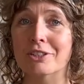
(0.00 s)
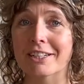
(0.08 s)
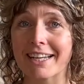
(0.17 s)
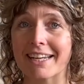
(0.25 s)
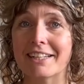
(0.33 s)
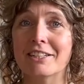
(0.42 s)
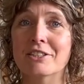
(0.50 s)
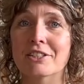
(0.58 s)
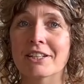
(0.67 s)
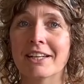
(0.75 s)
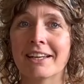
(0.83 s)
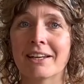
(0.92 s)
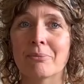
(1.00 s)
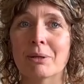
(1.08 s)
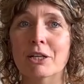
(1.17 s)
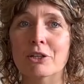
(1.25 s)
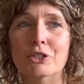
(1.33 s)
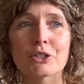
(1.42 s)
gauge,
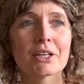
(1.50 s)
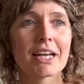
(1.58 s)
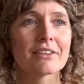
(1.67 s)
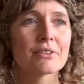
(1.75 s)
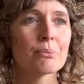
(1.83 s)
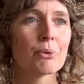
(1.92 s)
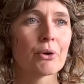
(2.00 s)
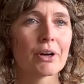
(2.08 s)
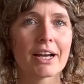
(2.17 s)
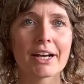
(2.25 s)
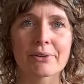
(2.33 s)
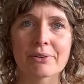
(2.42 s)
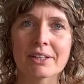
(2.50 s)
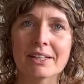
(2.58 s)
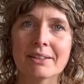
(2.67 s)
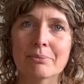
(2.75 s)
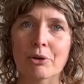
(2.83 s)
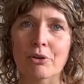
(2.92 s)
because you get a more
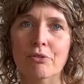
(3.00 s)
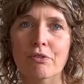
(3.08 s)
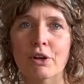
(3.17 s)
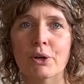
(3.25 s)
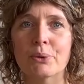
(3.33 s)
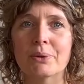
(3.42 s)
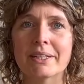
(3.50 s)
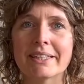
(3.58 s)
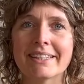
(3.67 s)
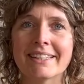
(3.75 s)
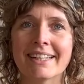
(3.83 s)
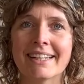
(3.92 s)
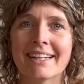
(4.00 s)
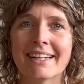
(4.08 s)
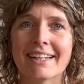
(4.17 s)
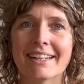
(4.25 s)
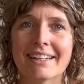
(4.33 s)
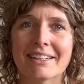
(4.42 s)
airy, more flowy,
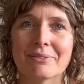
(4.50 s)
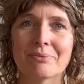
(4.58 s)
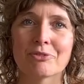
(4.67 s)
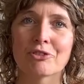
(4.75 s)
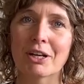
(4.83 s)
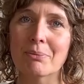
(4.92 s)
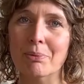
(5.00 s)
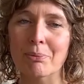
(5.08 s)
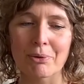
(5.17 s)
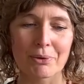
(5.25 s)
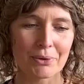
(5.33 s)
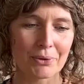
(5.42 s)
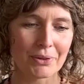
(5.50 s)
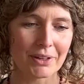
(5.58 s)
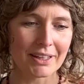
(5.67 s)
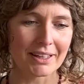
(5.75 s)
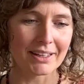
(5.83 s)
drapable